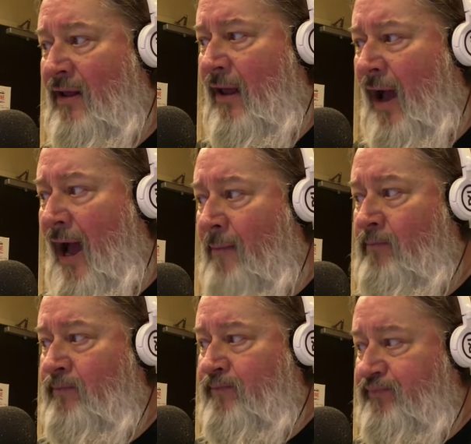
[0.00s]

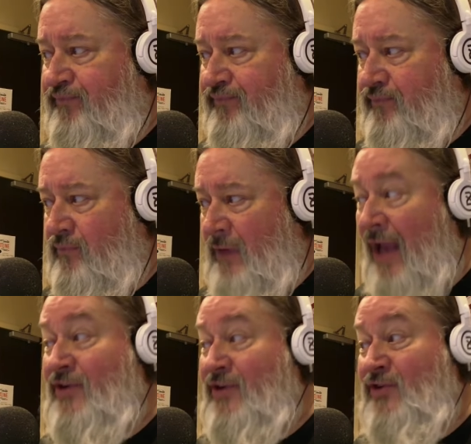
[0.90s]

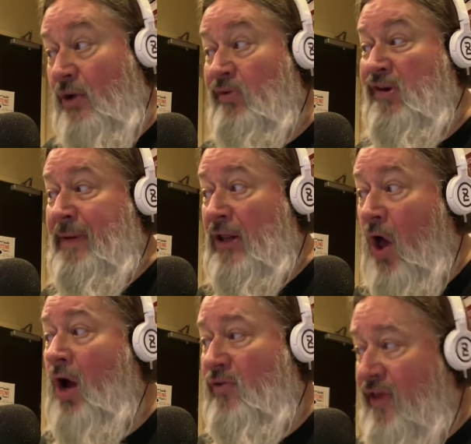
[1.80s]
actually it was supposed to be
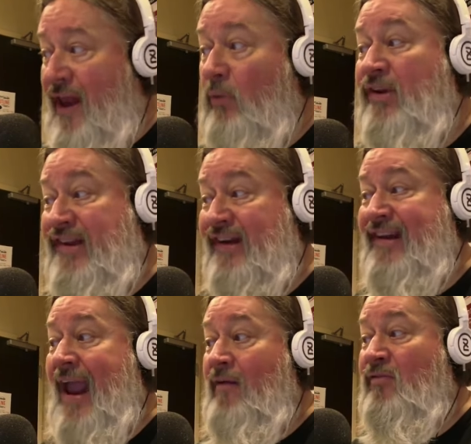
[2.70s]
longer than that. It was 6
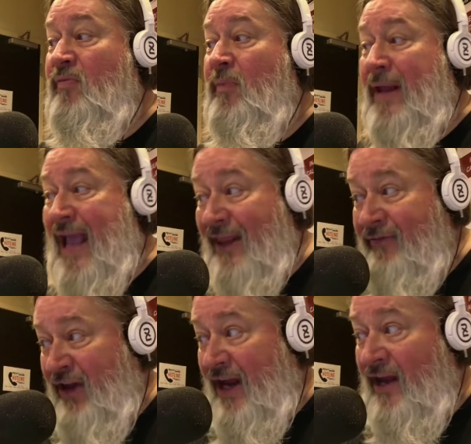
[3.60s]
games, but it got
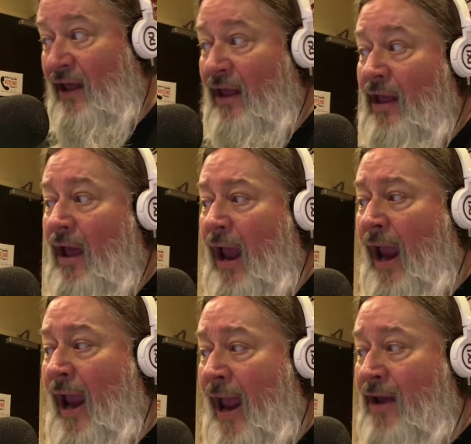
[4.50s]
lifted
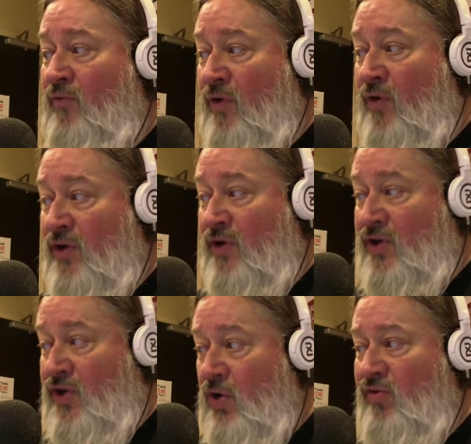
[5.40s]
and reduced.
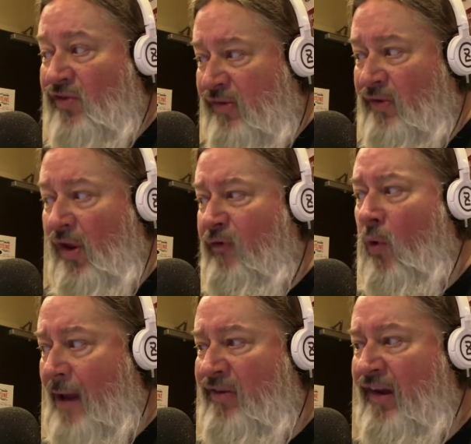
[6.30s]
It was only 4
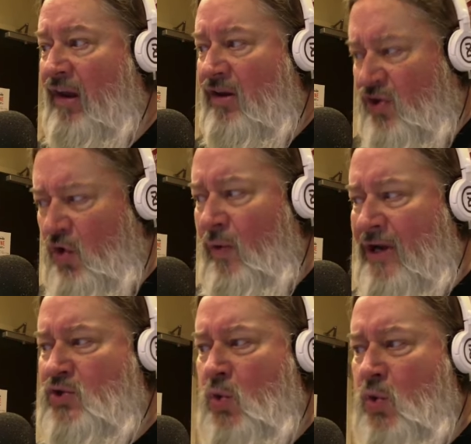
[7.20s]
games, 2
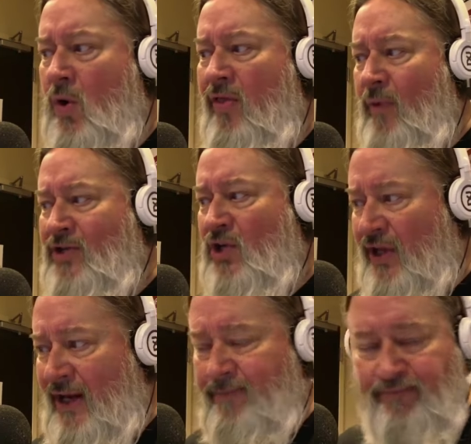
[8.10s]
weeks shorter than
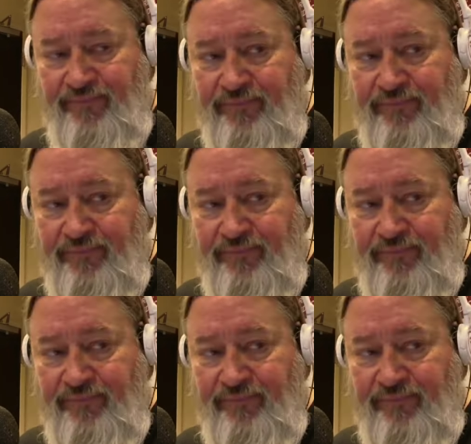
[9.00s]
originally